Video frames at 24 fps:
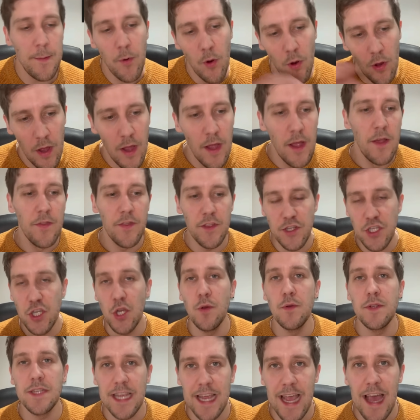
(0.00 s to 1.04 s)
but the
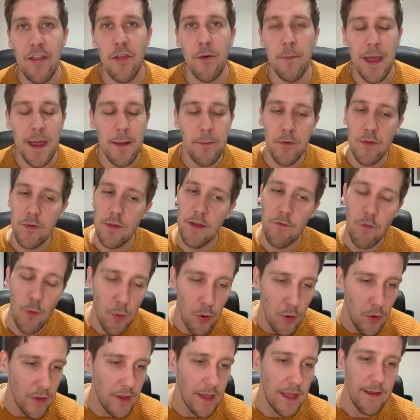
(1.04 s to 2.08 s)
two together made
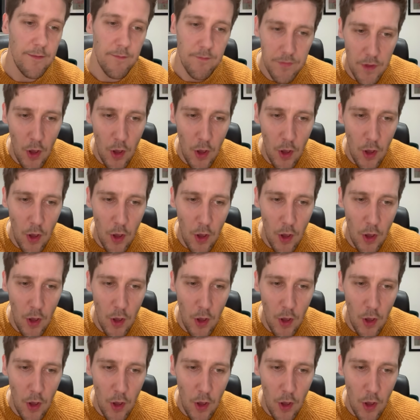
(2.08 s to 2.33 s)
Liverpool